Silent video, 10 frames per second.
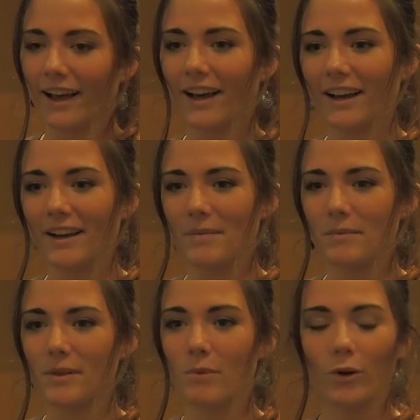
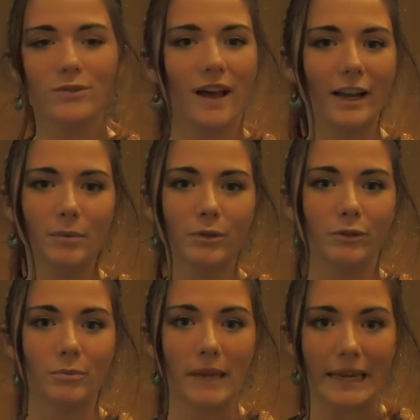The most valuable
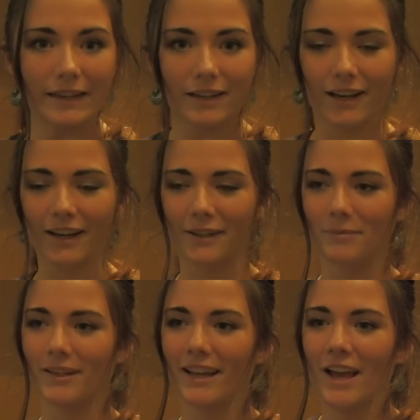for me
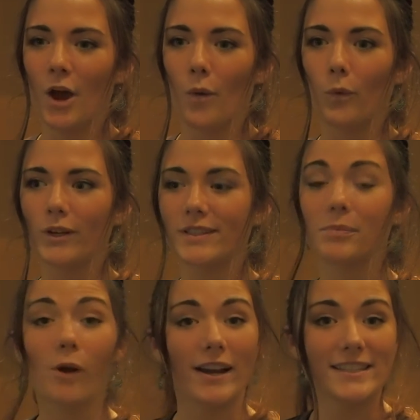was the
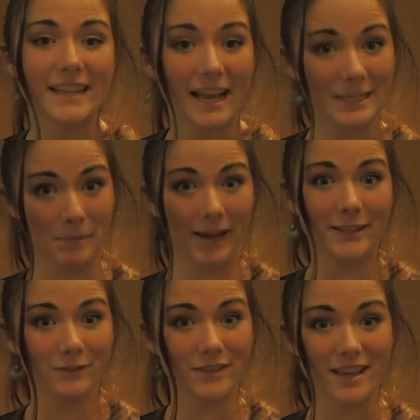pricing
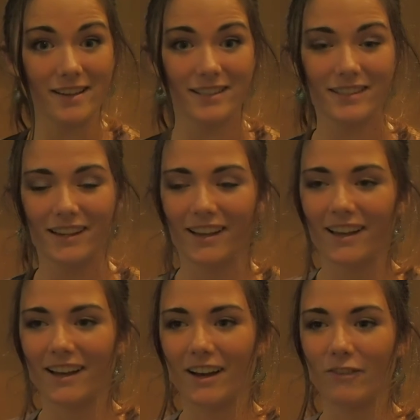aspect of things.
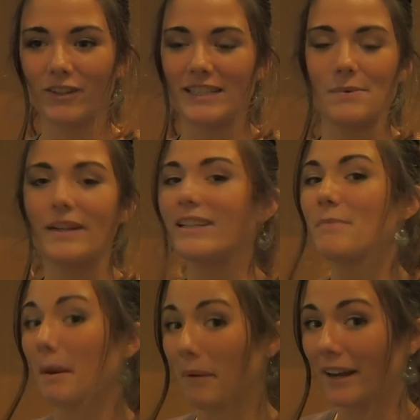Obviously, we need to
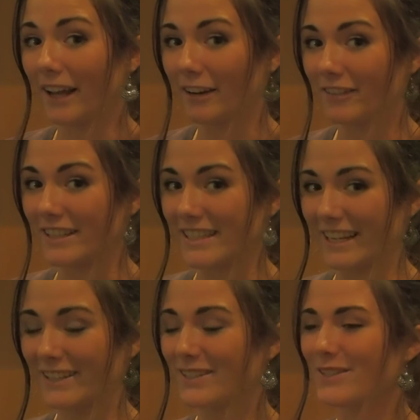make money out of these
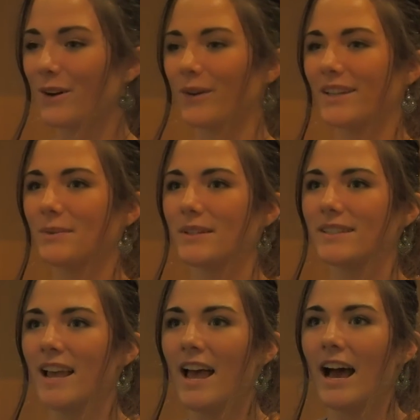things. So it
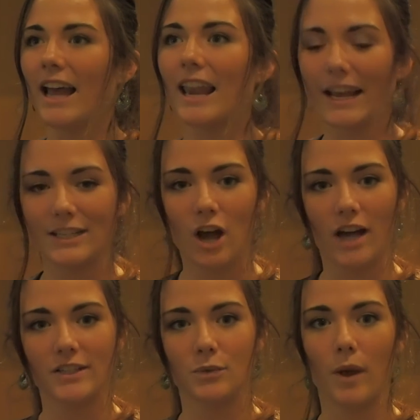was a
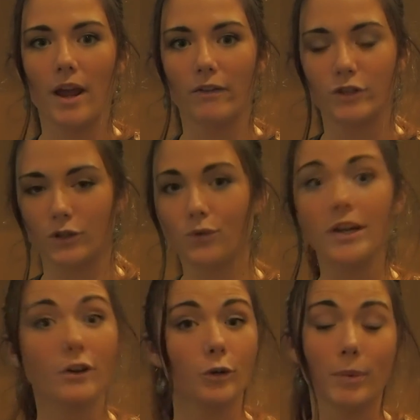light-hearted way of just
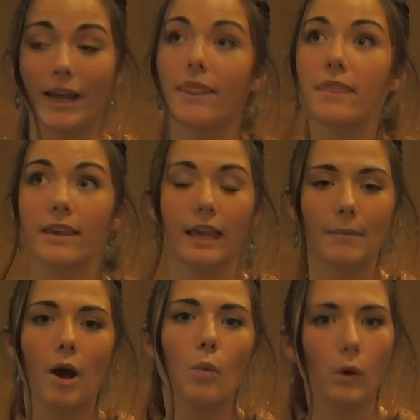regrouping and thinking
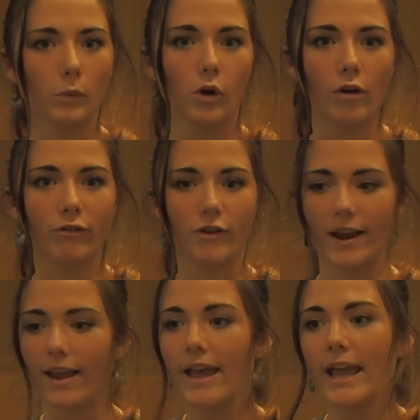about what we're
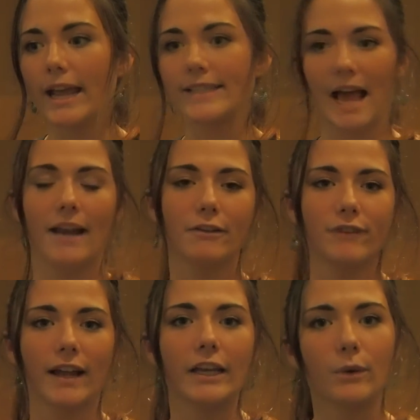offering, its added
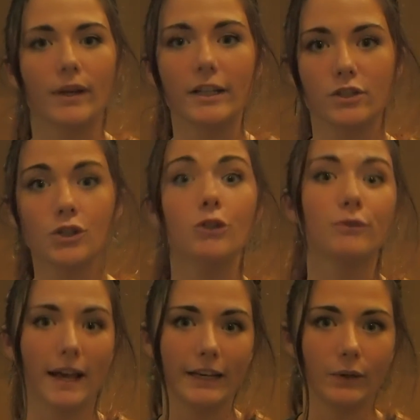value and its true
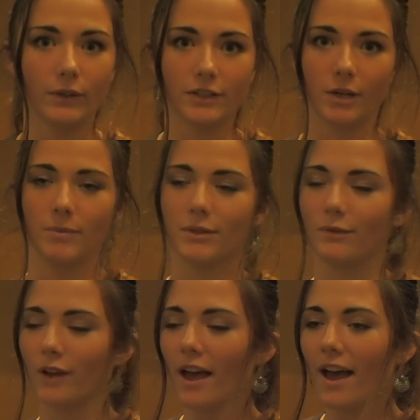value in terms
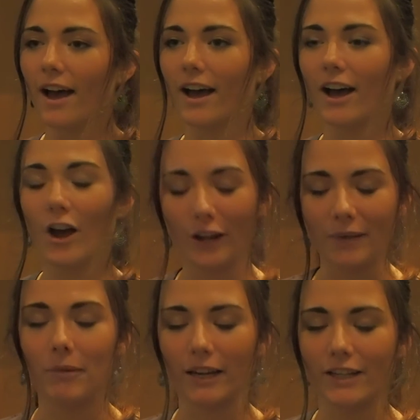of
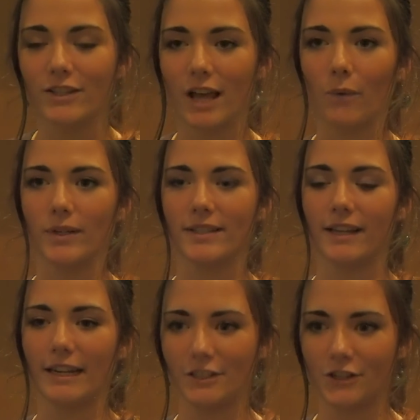earning money. So that was
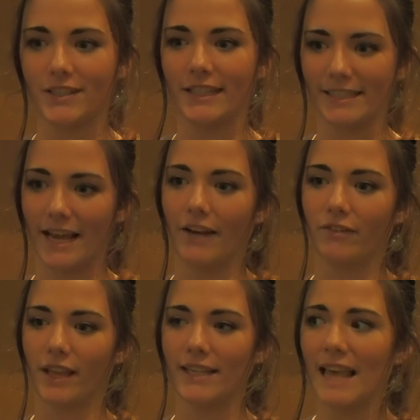an interesting side
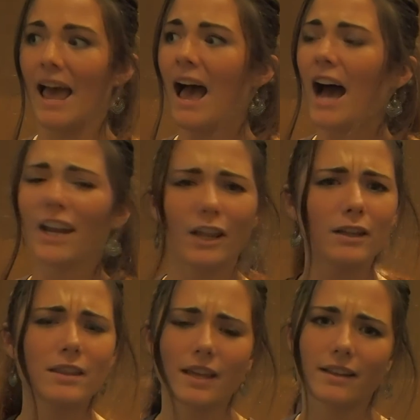of things.
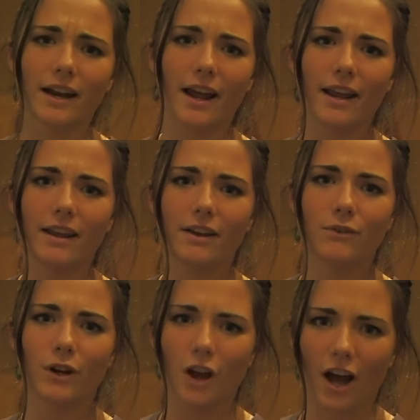Another thing that I
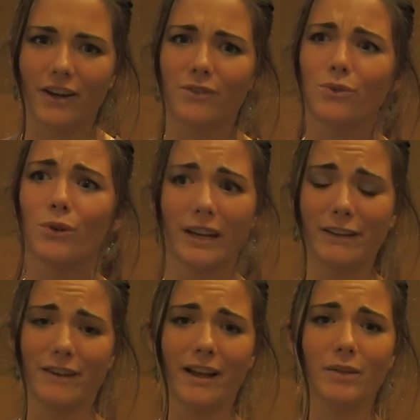regarded
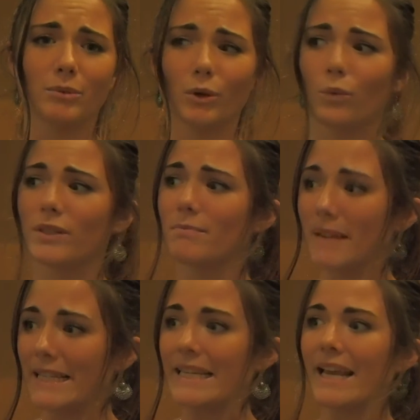really valuable was
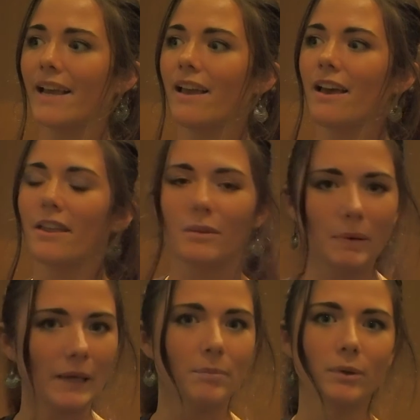meeting the
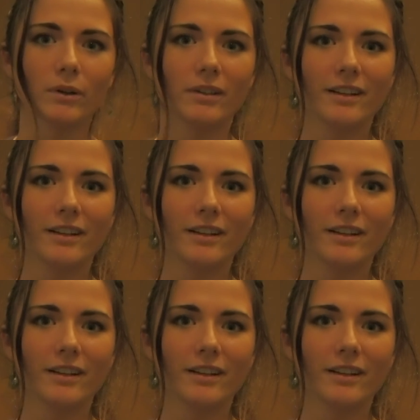people.